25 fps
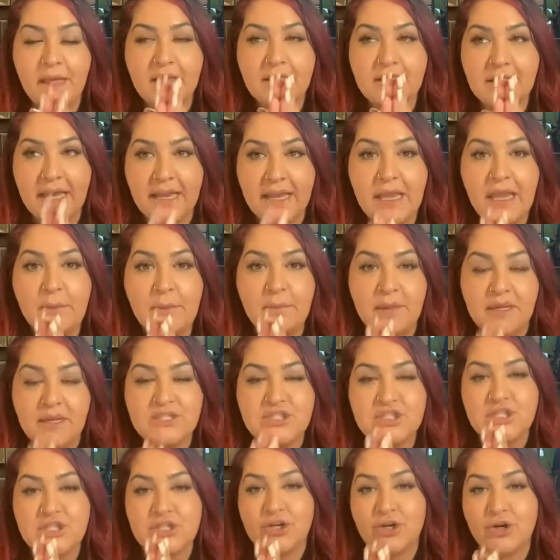Like I
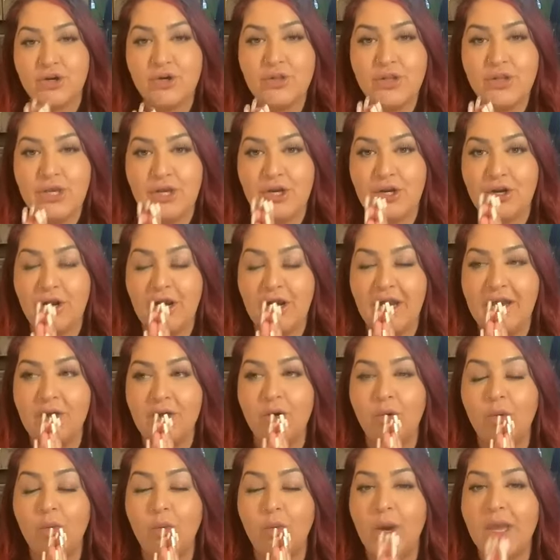mentioned earlier, I
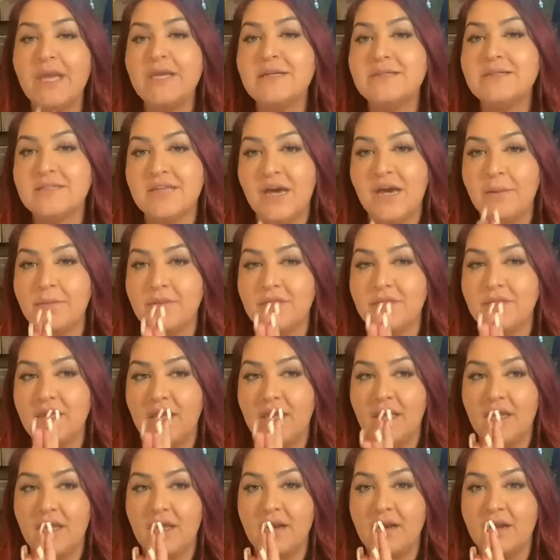go way in depth
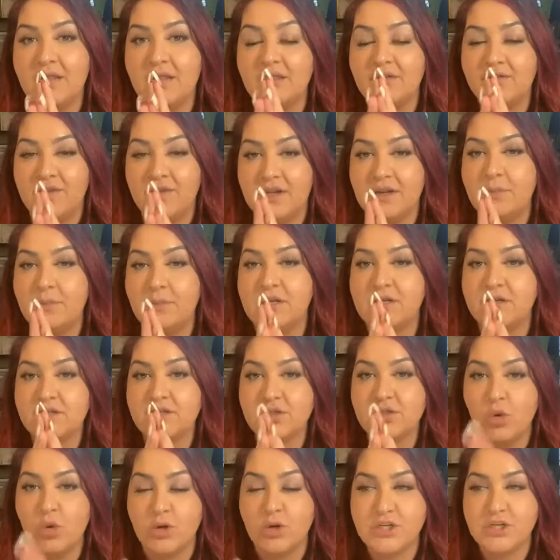in the
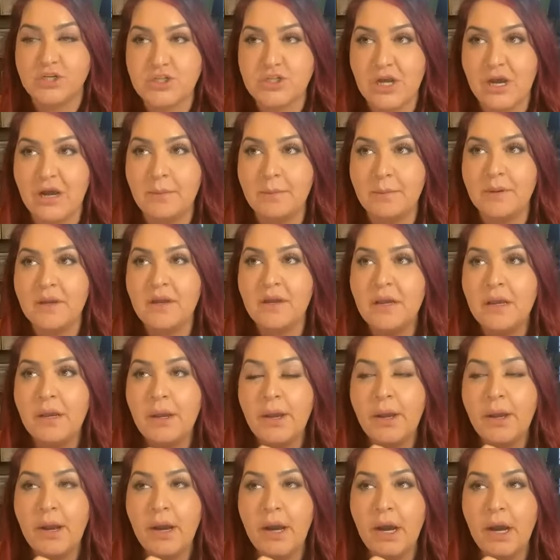fundamentals course shop.
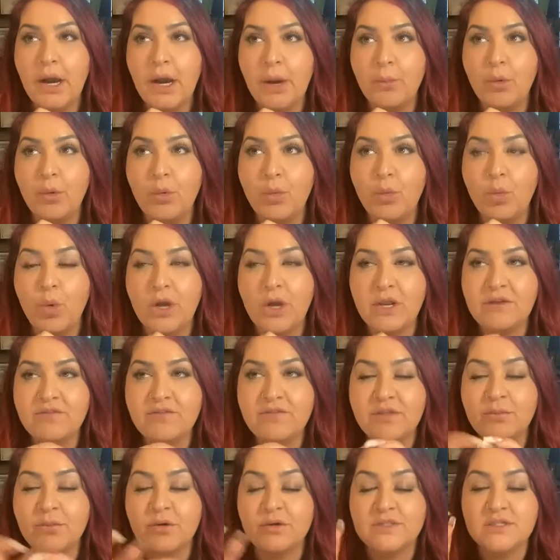One of
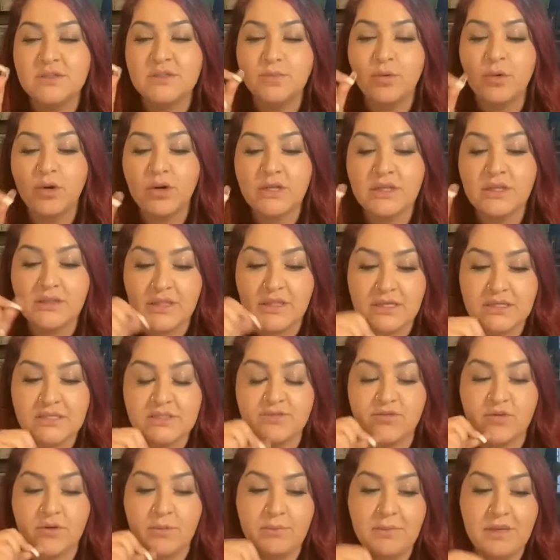the most important things
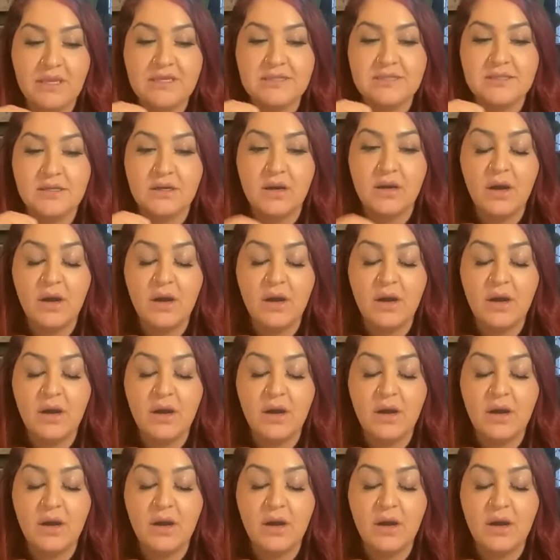for me as a